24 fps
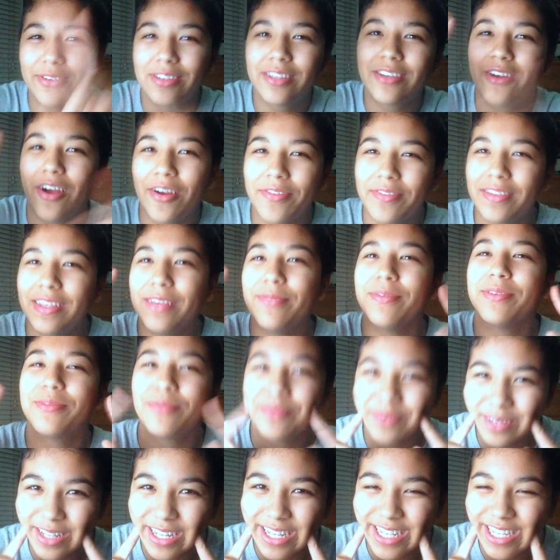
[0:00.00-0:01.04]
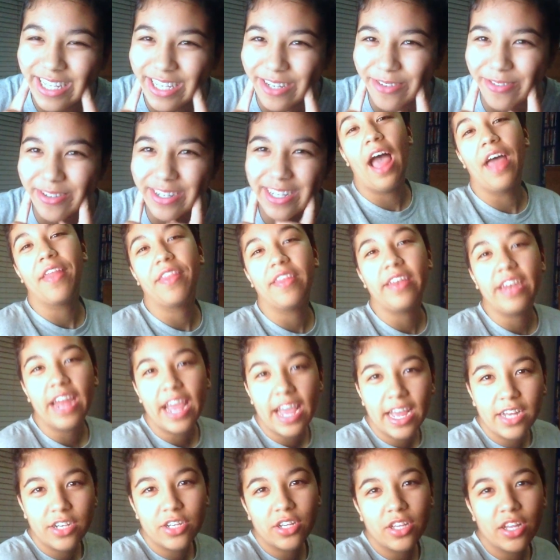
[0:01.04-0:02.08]
scarf scene was really cute. And then
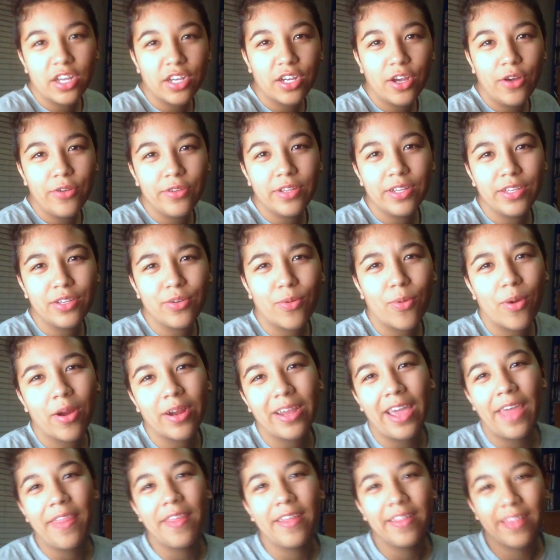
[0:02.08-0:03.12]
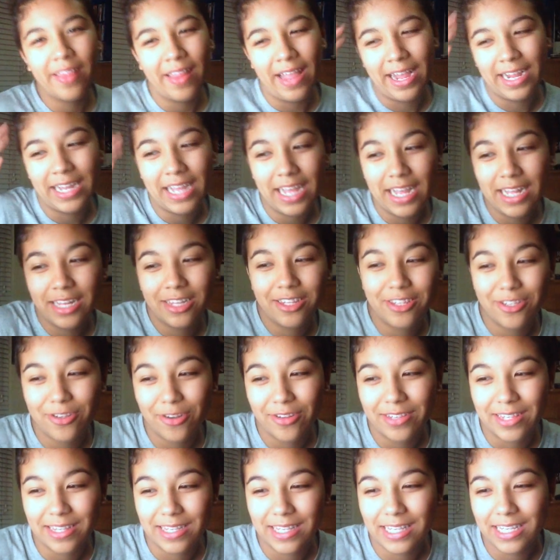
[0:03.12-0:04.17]
Angela goes into work and then, like,
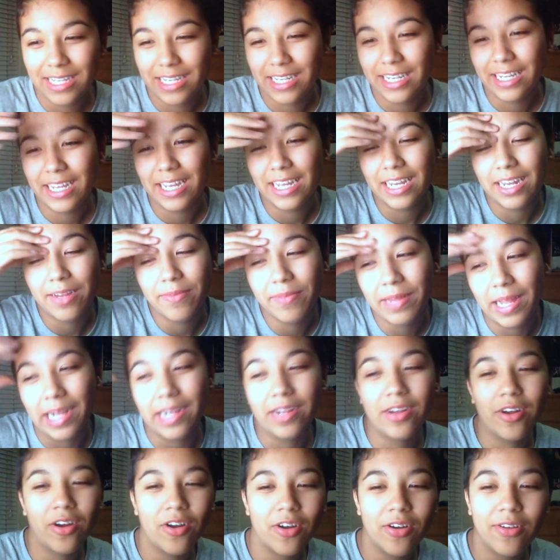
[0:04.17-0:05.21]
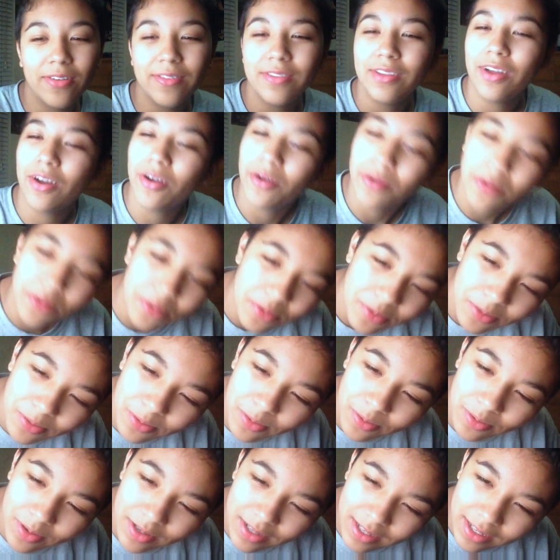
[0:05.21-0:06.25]
inserts the CD, and I'm like, girl,
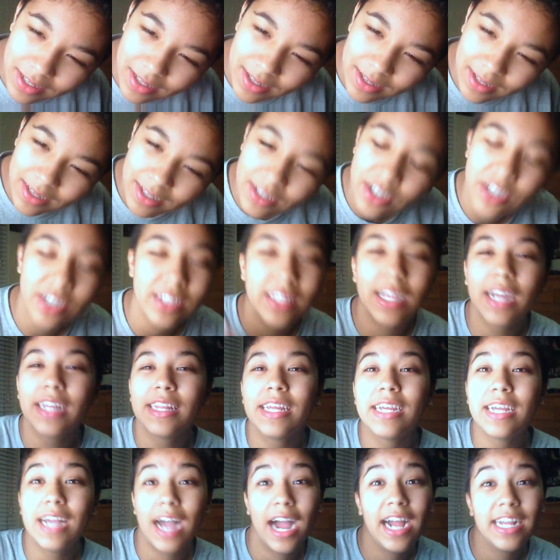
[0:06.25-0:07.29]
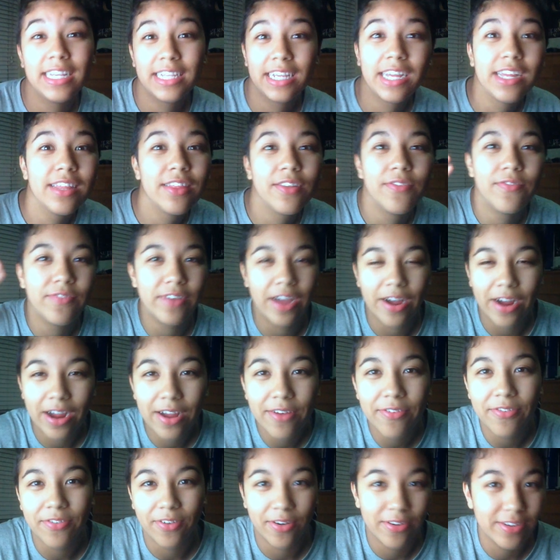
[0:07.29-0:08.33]
no! Just like the guy said in the very
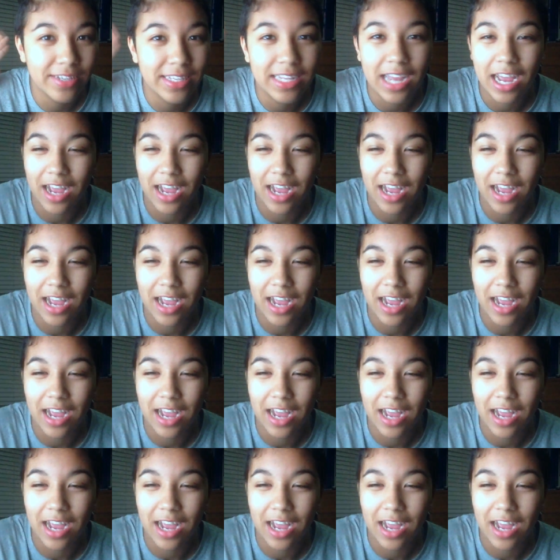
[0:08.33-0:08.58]
first